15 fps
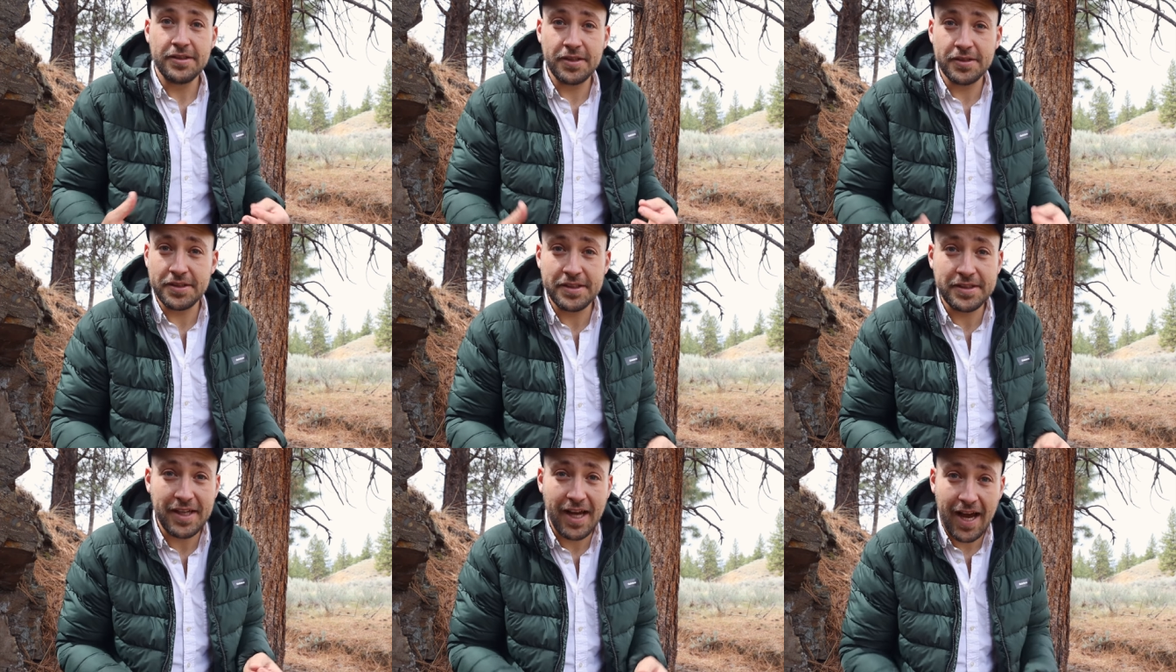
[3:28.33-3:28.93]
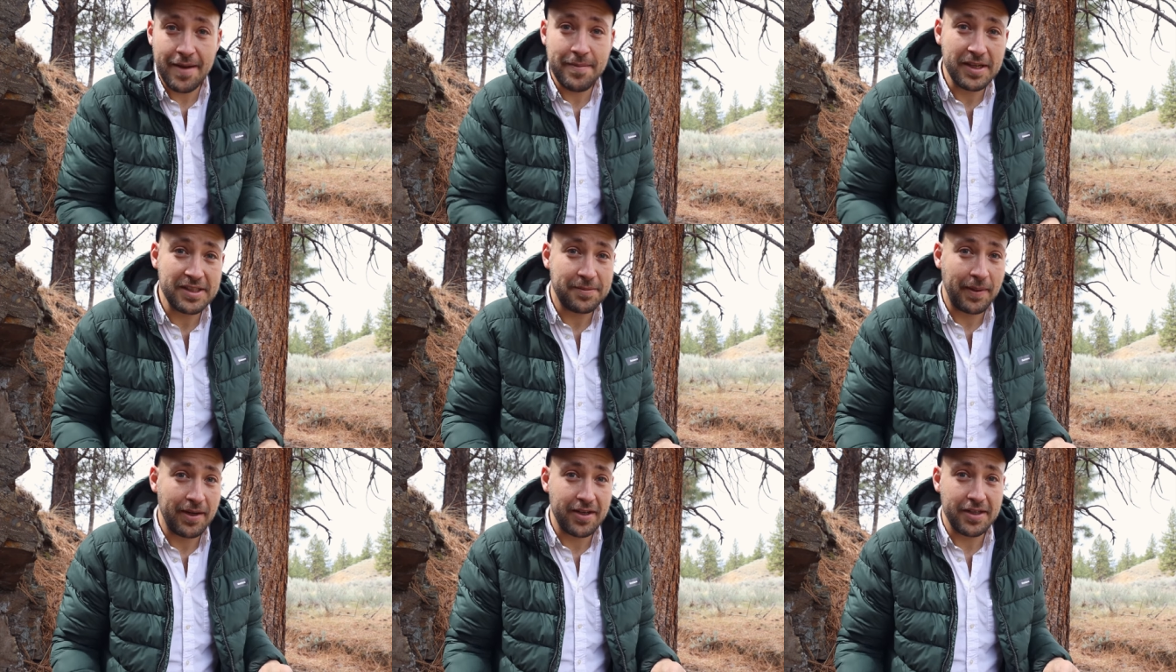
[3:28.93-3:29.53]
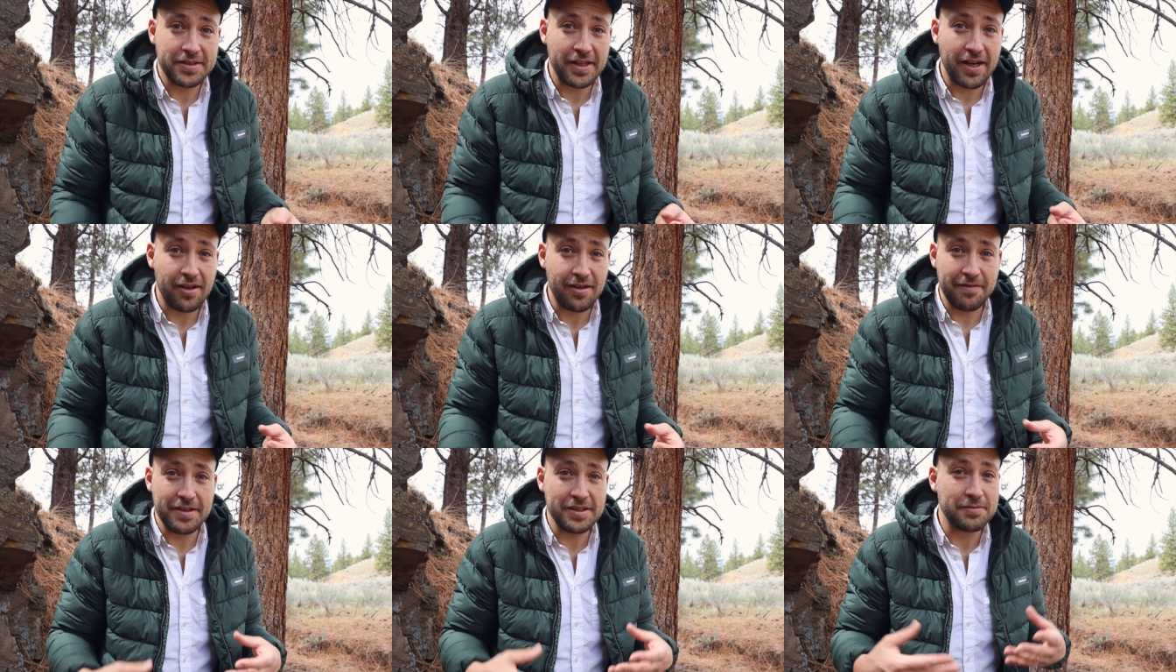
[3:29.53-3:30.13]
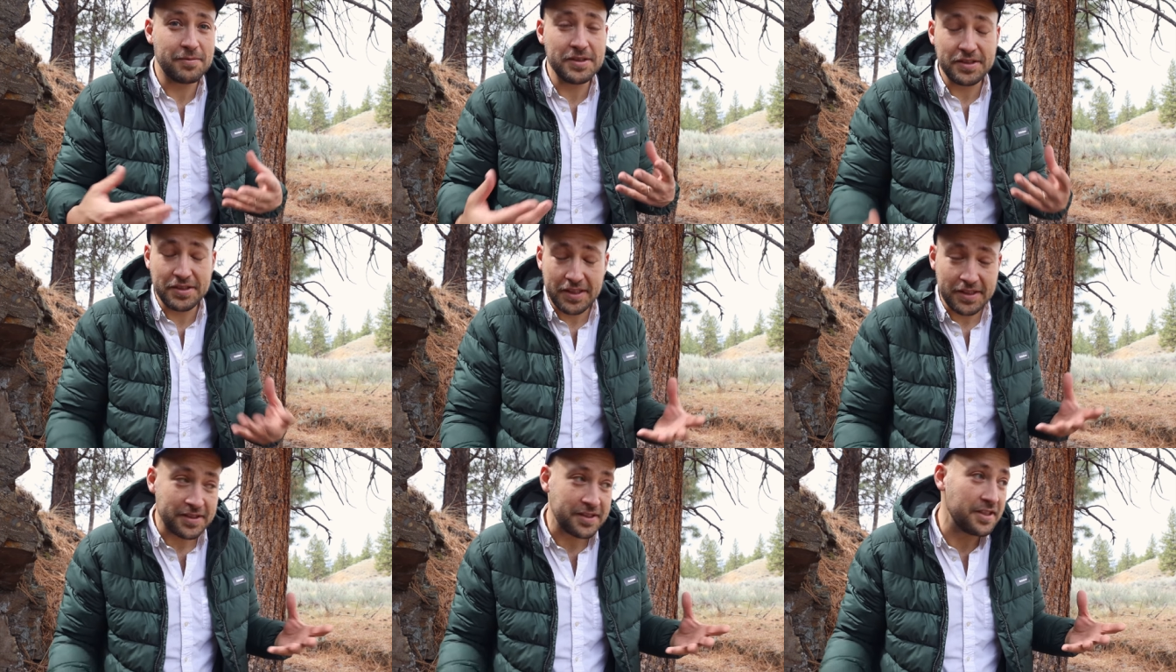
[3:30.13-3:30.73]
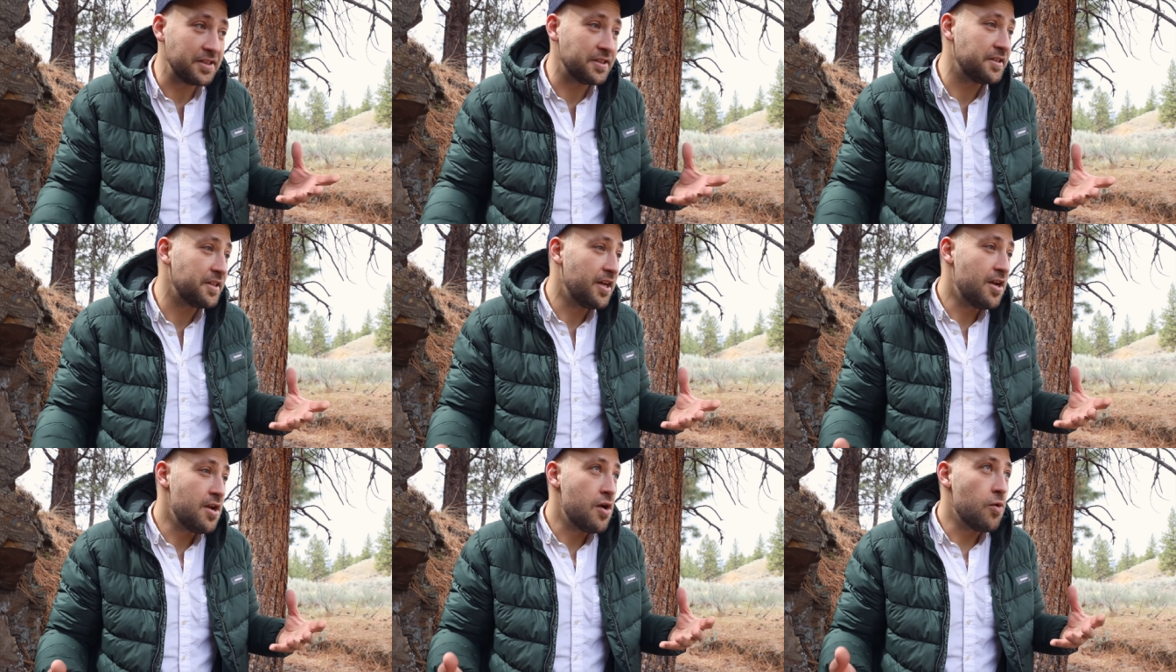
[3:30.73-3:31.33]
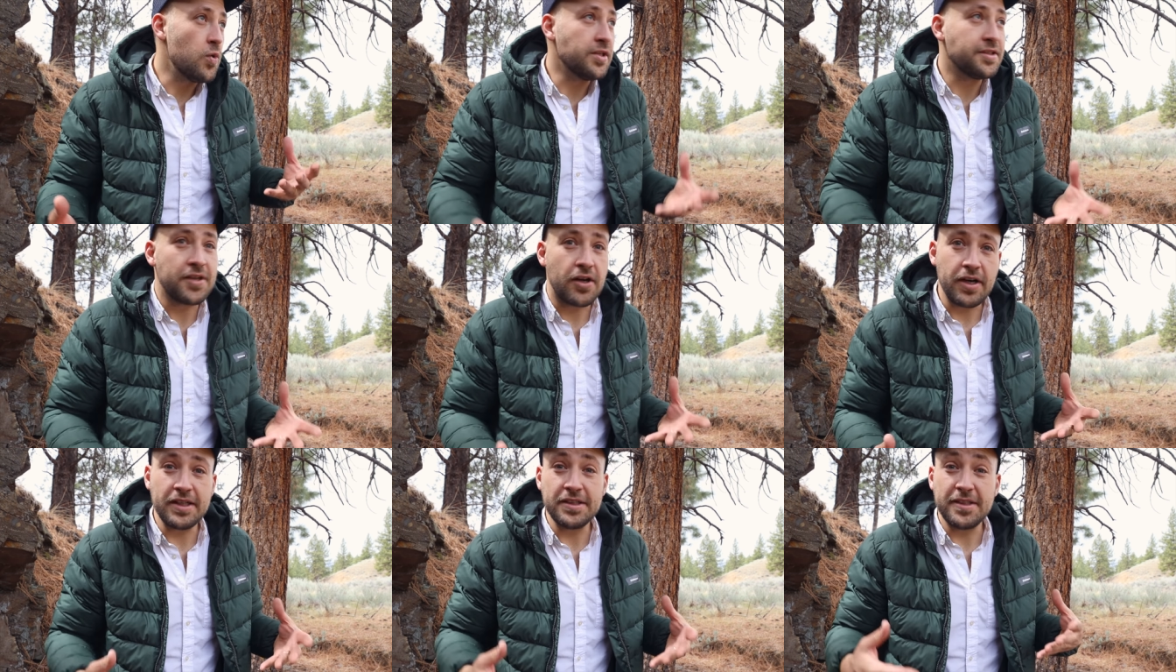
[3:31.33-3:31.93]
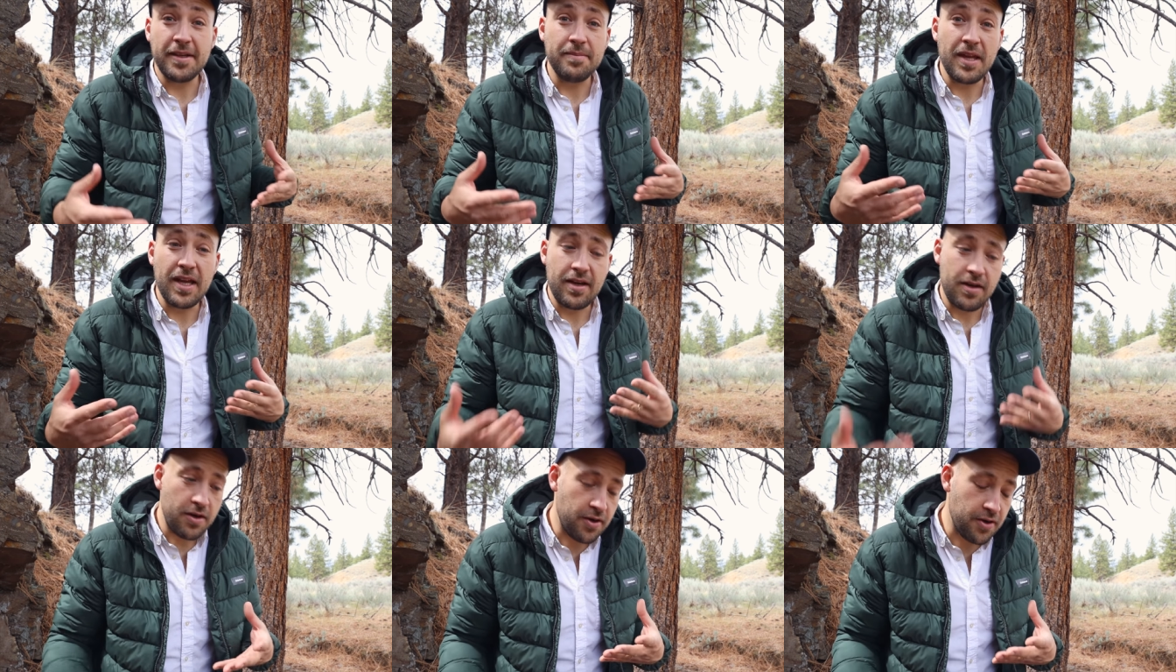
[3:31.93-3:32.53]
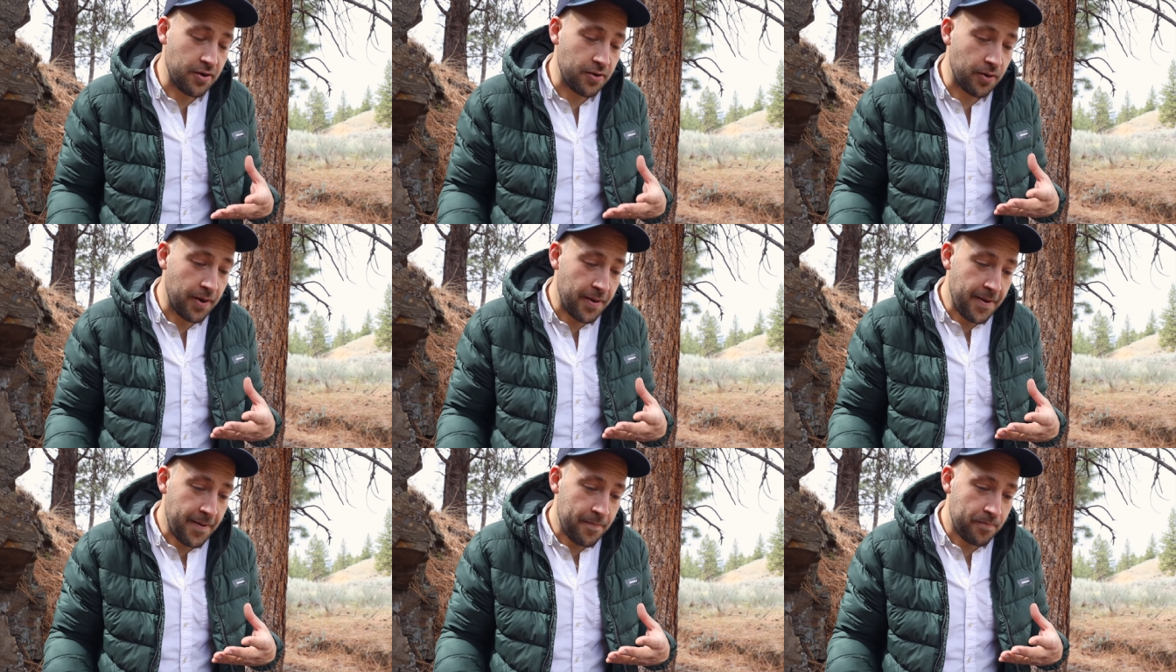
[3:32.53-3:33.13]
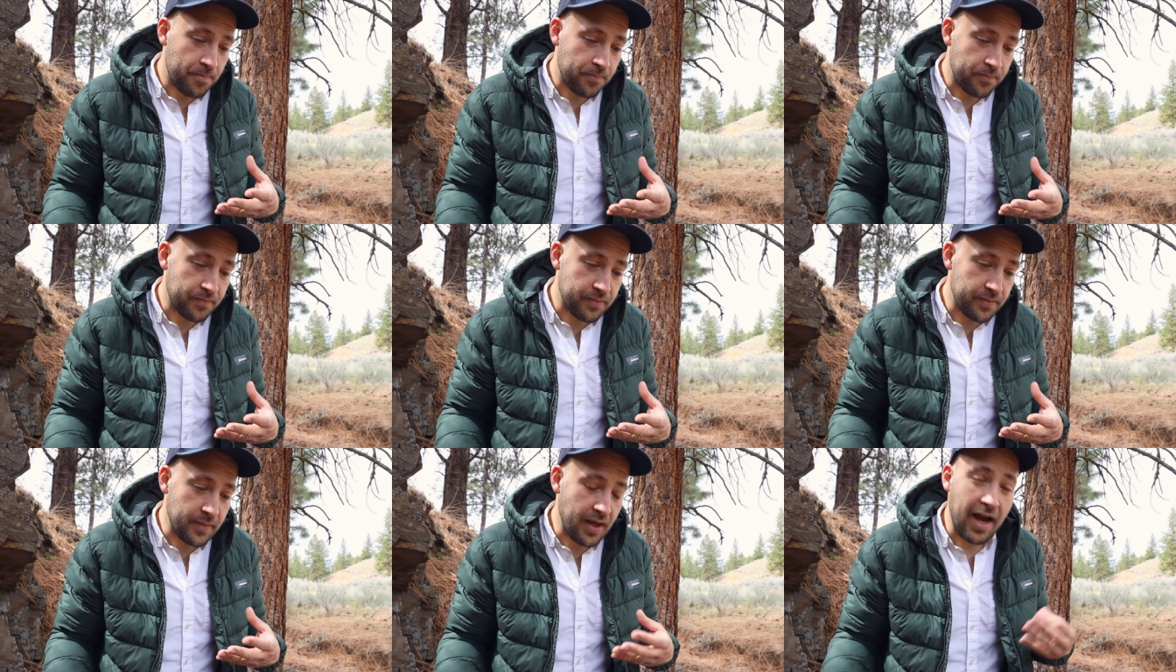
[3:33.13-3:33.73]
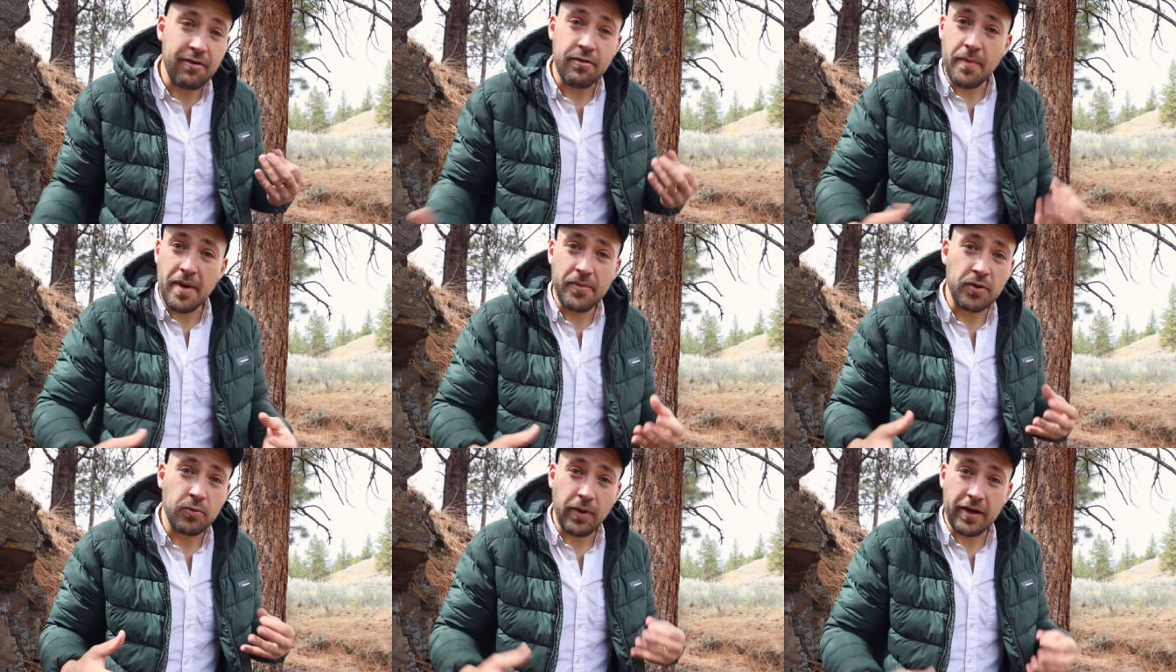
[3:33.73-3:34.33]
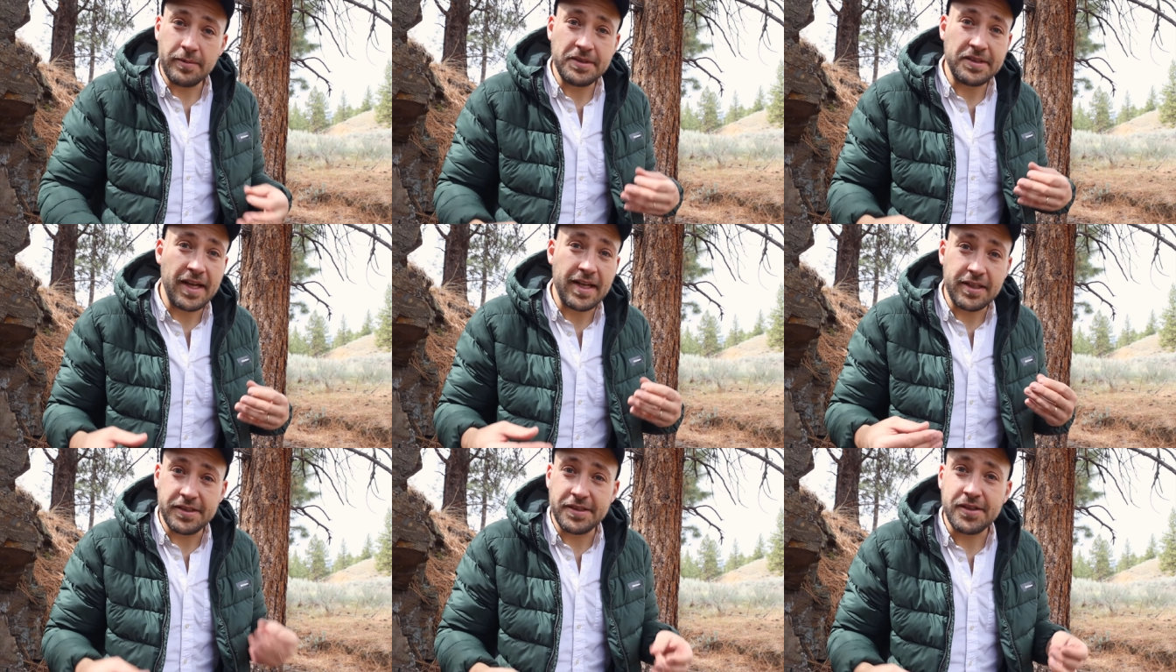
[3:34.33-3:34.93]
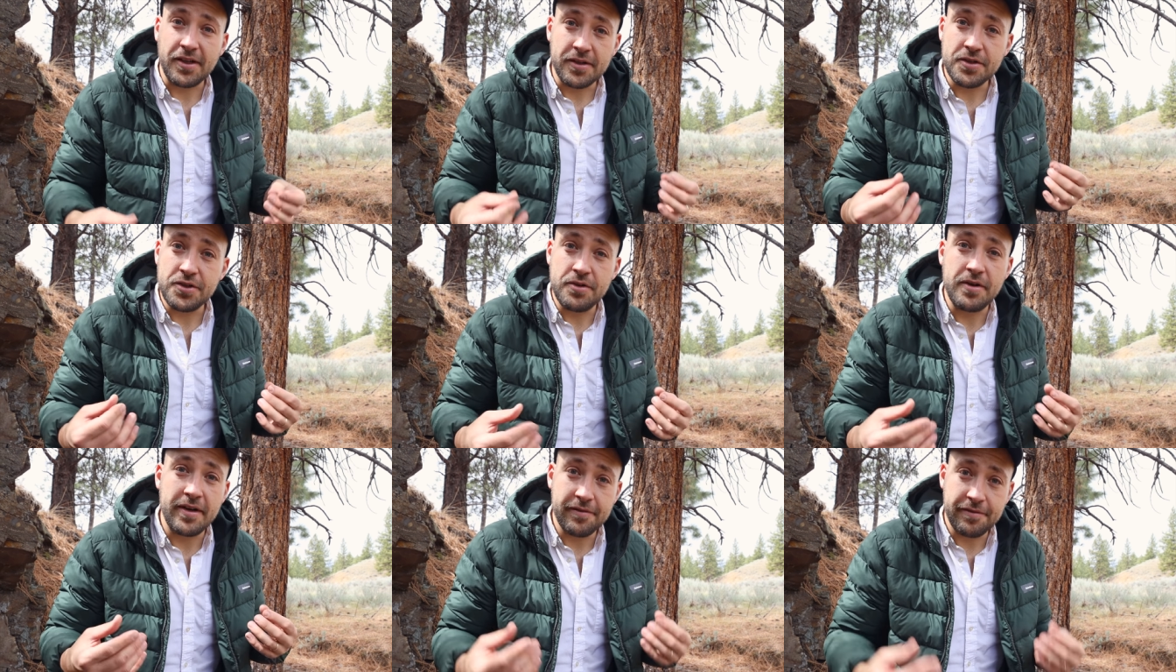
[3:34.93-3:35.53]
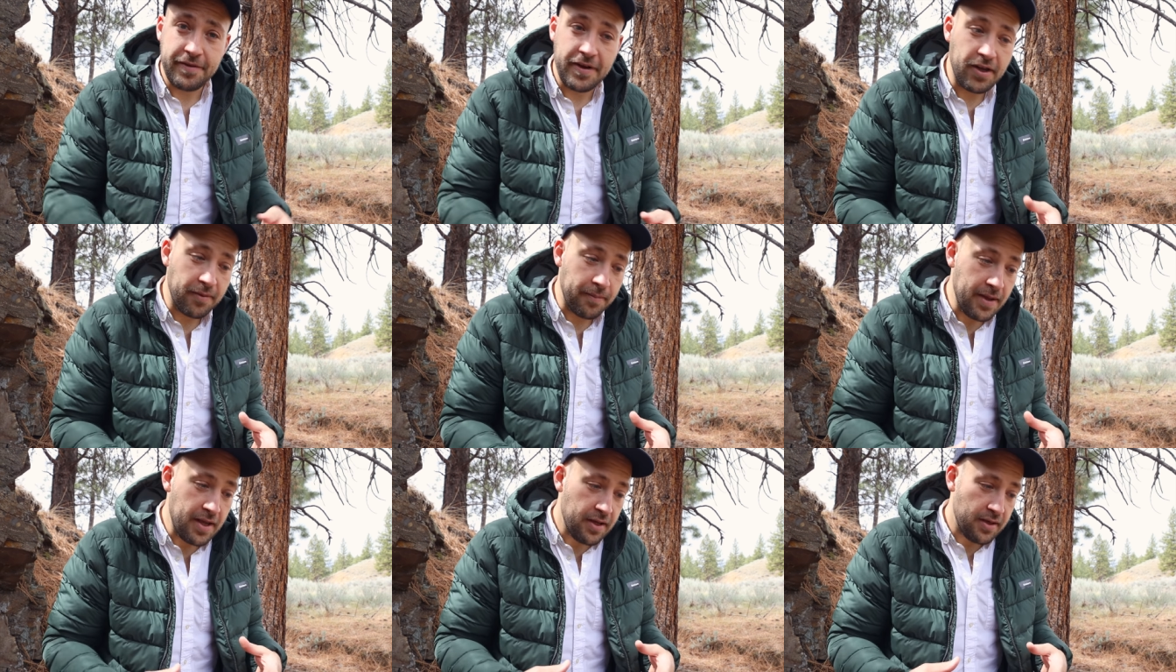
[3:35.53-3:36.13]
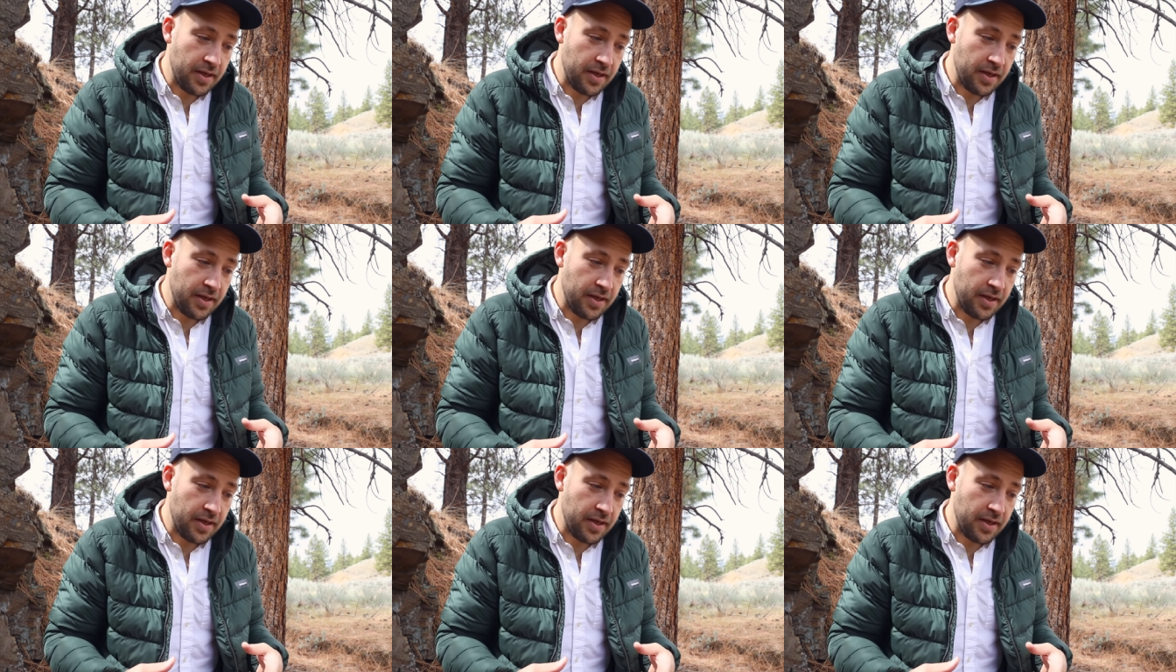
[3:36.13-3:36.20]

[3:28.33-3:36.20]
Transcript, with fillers: So since I'm experiencing all of this resistance when starting something new, I remembered what it was like to start shooting film.